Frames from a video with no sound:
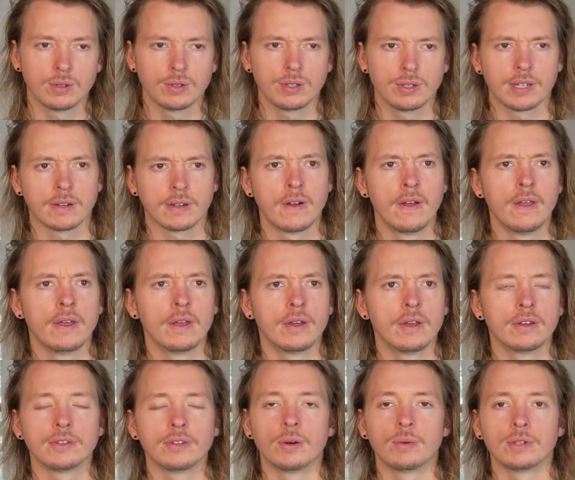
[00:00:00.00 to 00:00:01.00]
or like,
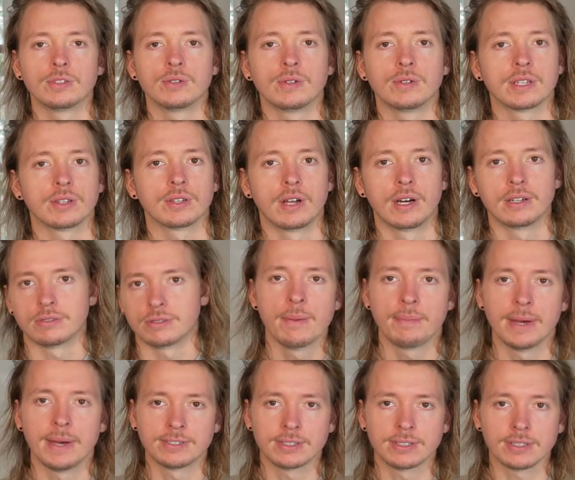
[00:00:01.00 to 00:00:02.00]
yo, what are you doing at lunch?
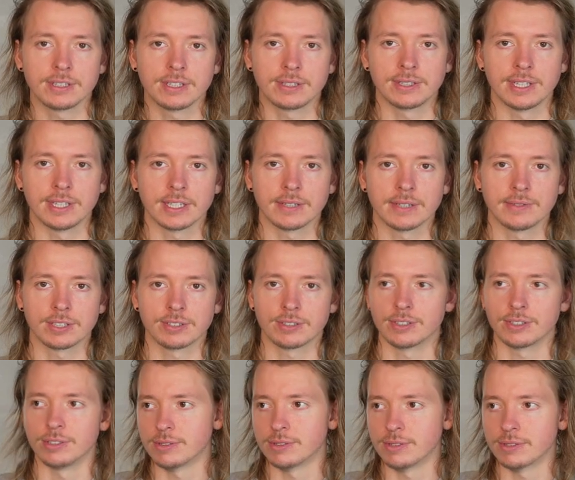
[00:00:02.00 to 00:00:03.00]
Basically think of
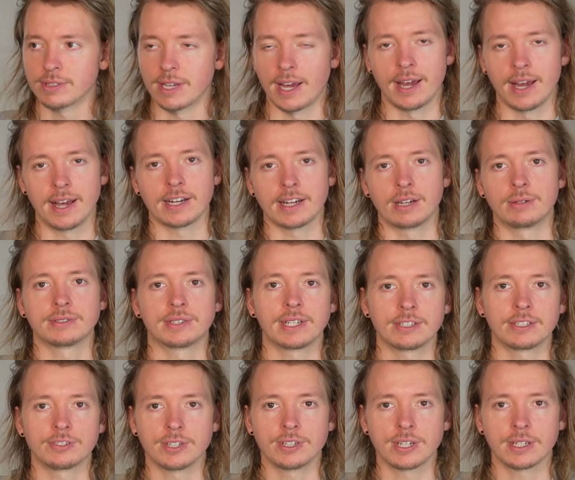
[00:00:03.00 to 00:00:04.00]
excuses to hang out with
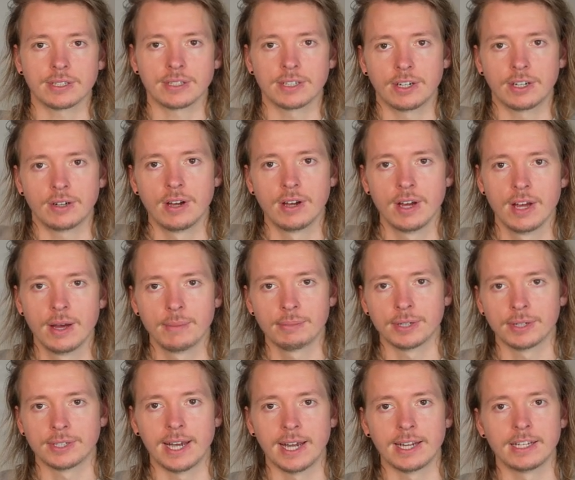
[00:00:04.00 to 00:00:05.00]
that chick, you know,
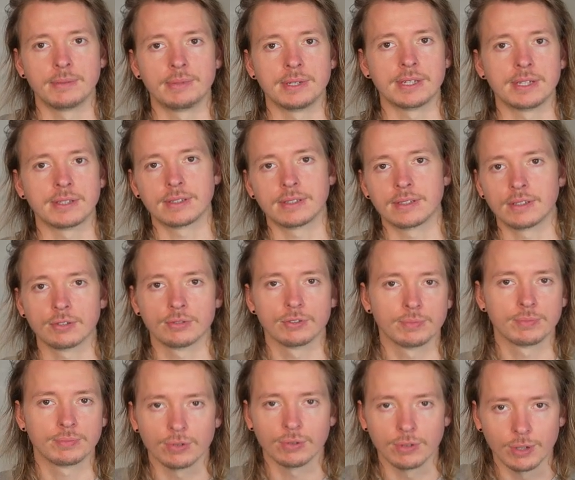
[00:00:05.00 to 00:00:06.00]
pretend to be into the
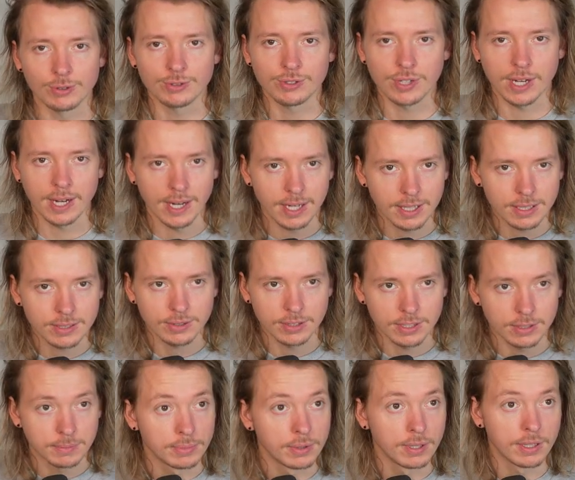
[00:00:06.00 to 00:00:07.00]
group project or
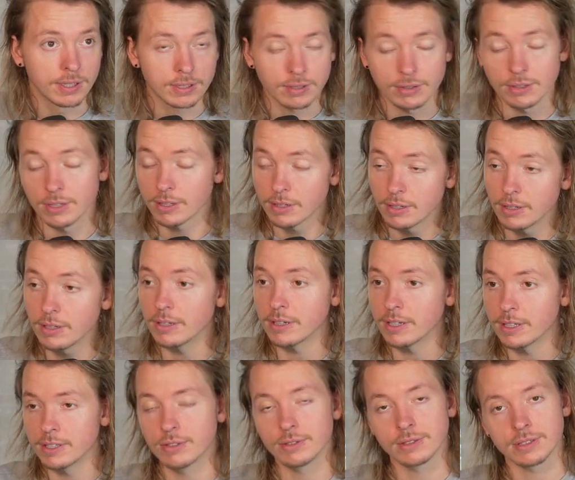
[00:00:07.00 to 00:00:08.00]
the book or like, oh,
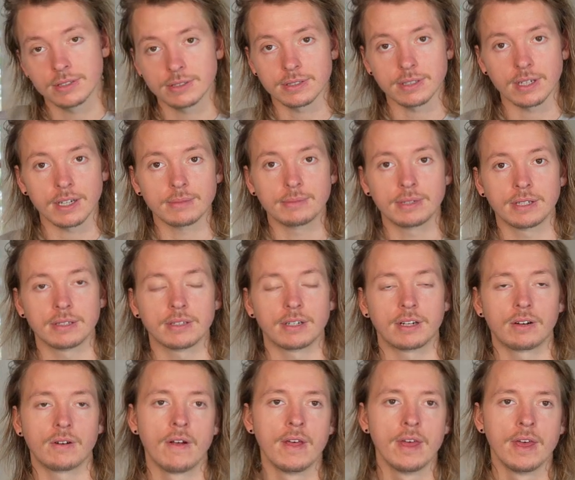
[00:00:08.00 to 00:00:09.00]
I know the assignment, you
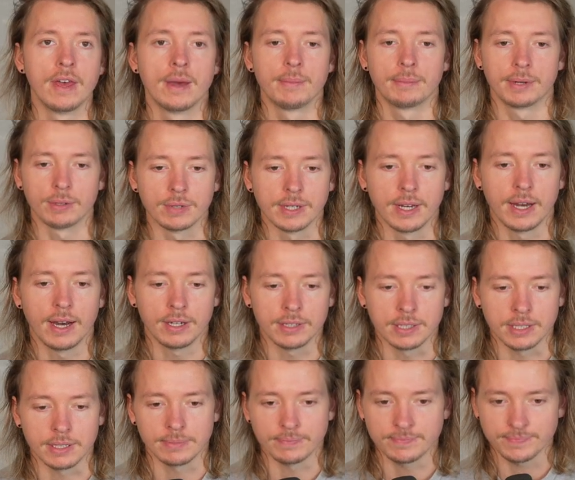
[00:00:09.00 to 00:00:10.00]
know, but in
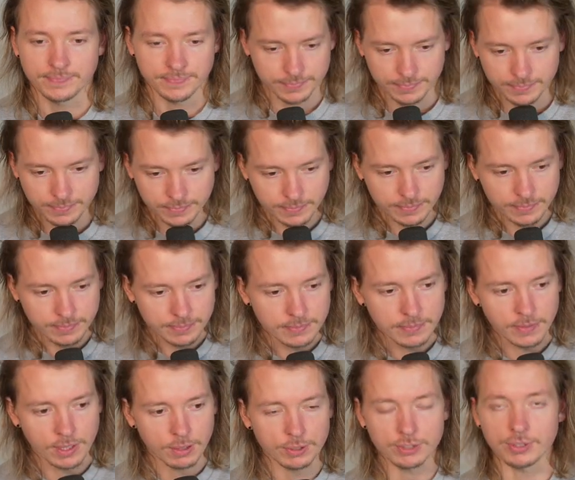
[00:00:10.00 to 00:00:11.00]
reality,
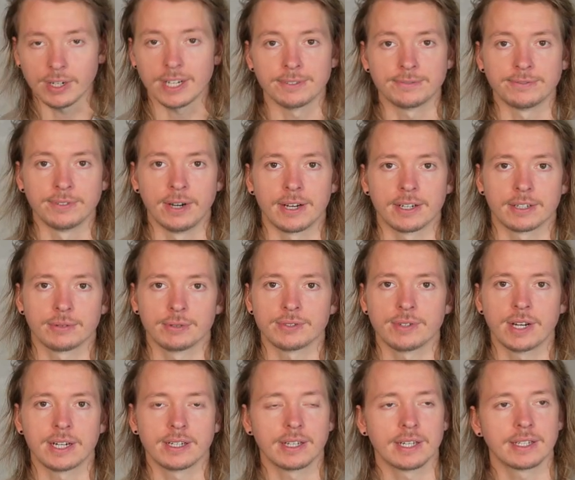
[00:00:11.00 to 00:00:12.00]
we're trying to fuck. We're
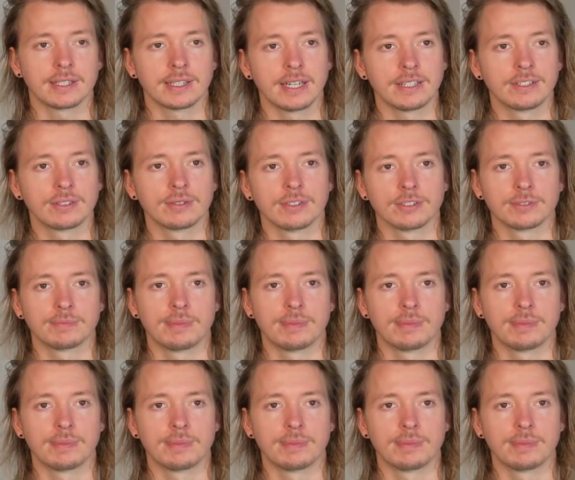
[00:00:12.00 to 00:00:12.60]
trying to like get in the girl's